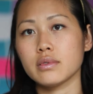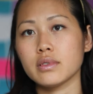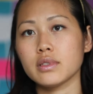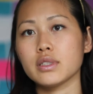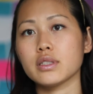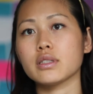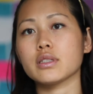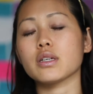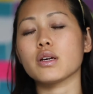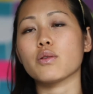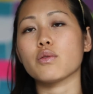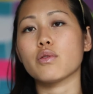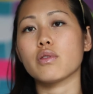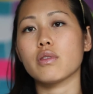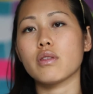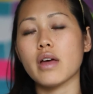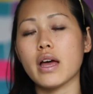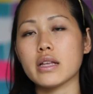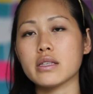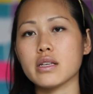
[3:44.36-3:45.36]
So
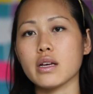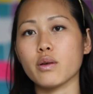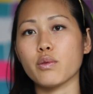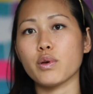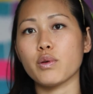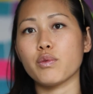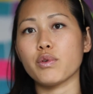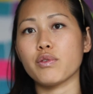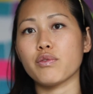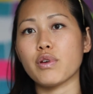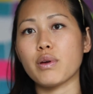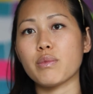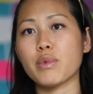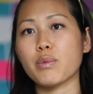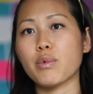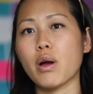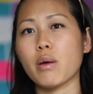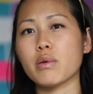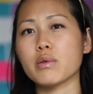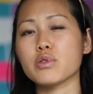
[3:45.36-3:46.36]
that's how we reframe the problem.